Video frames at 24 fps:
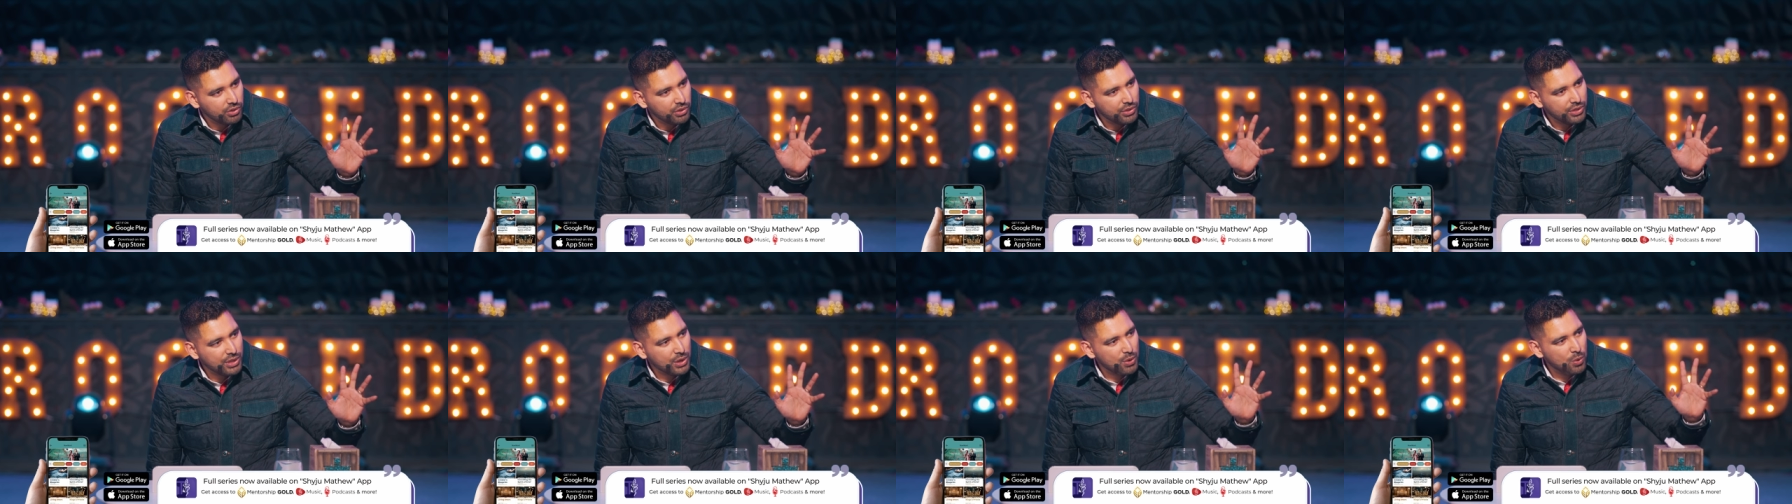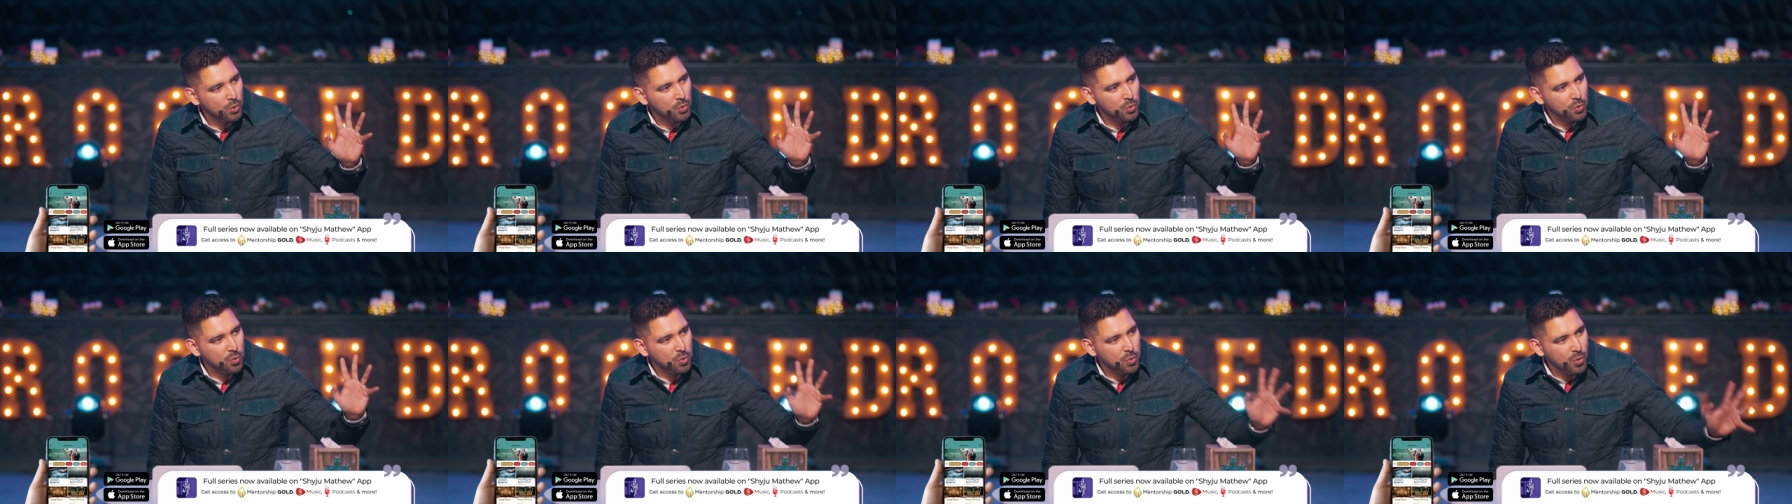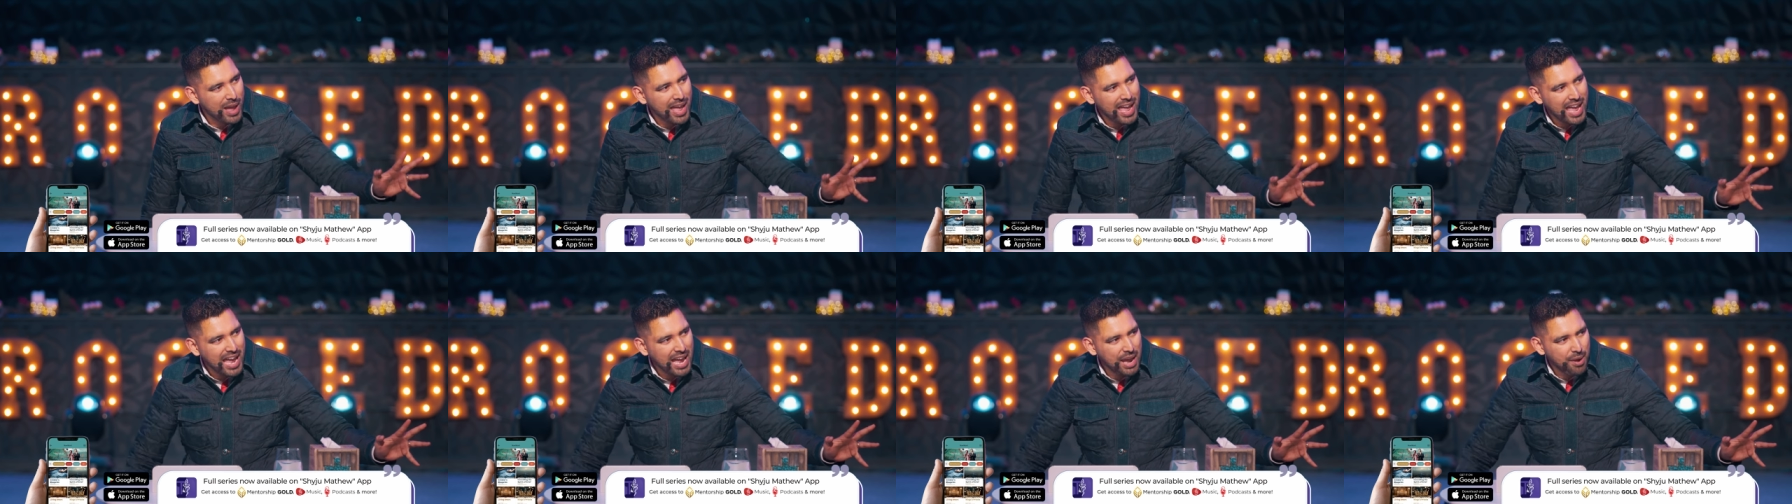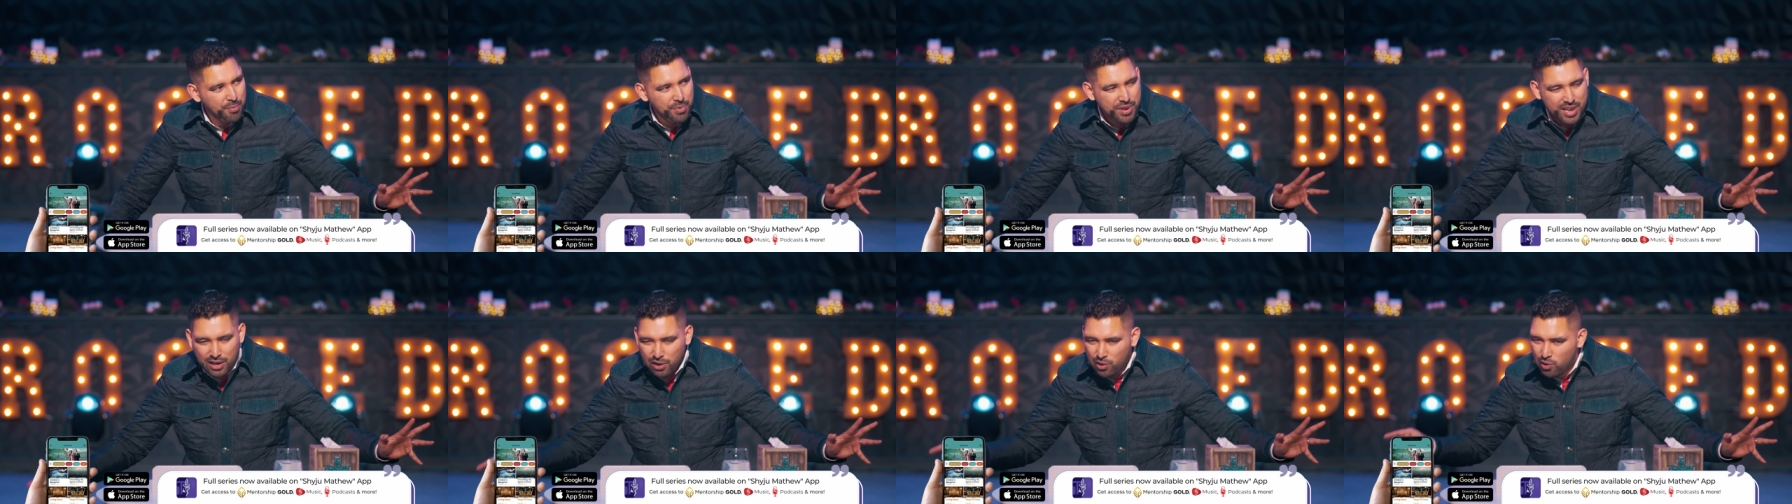The way
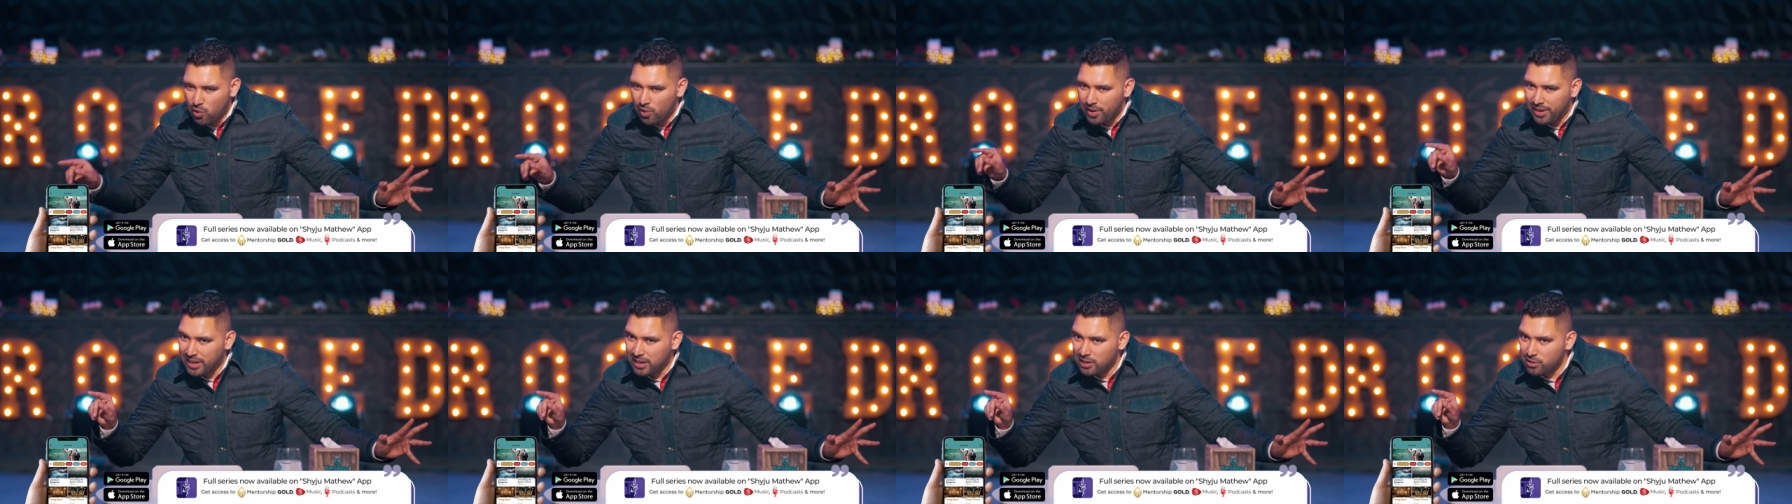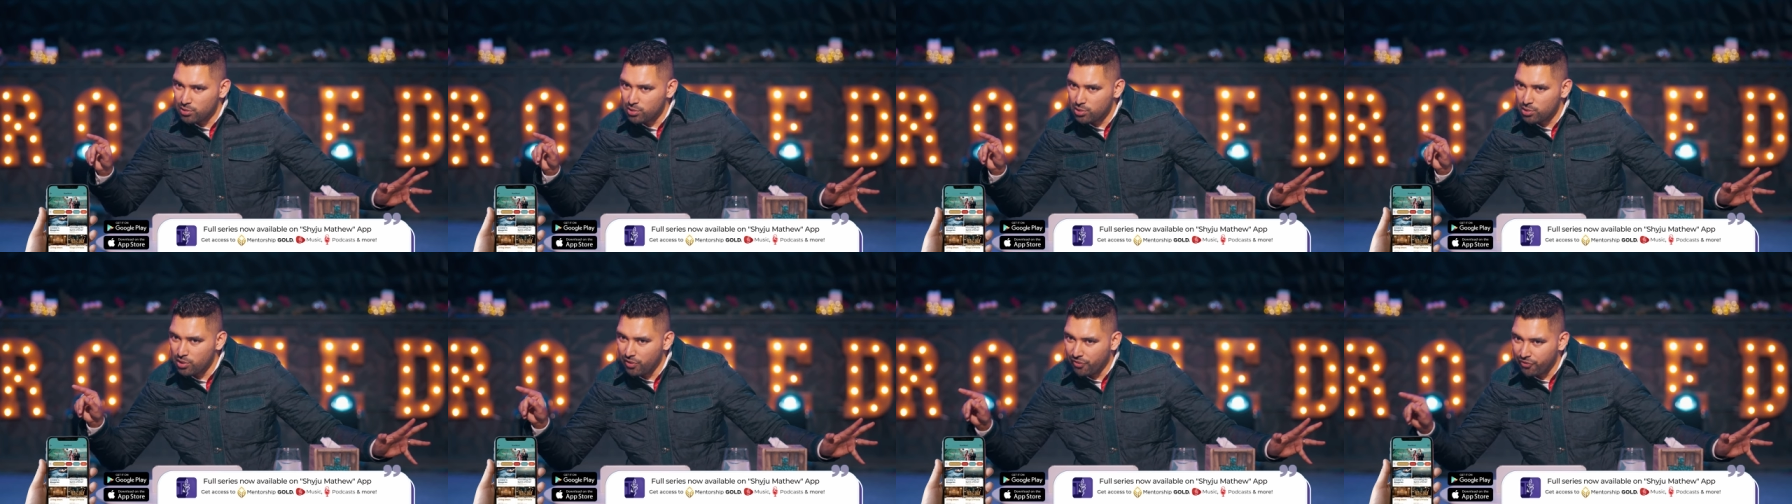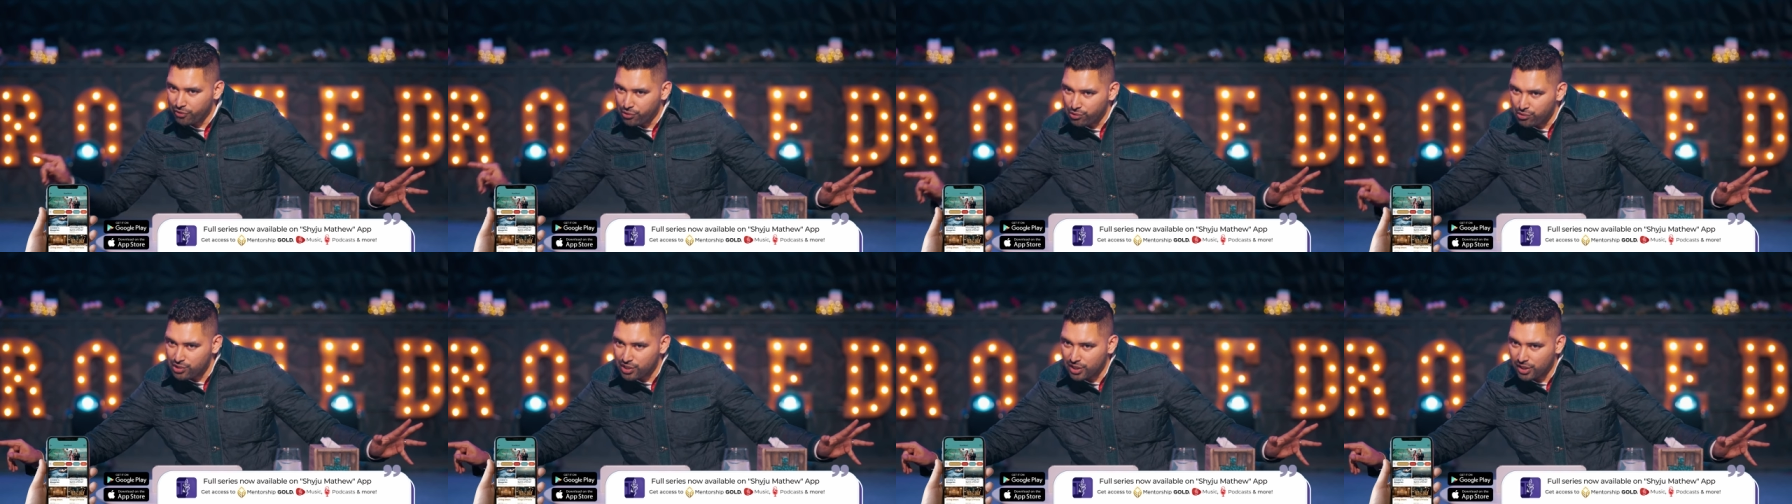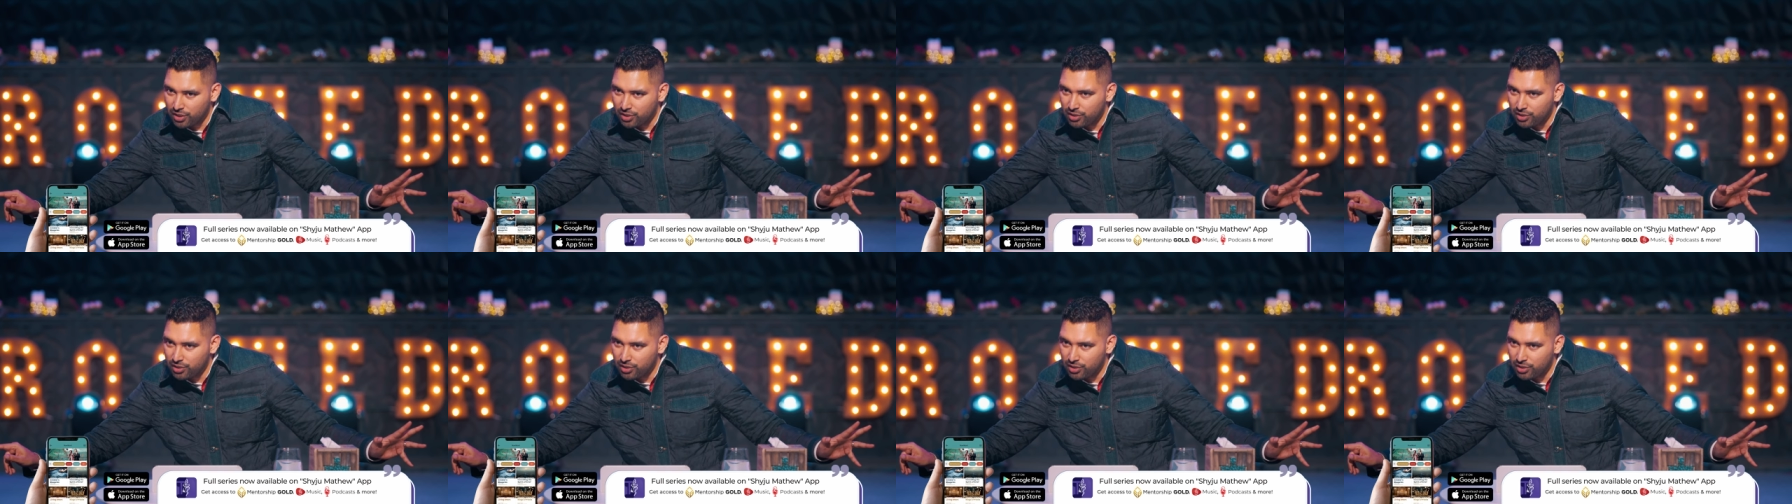we are going into your future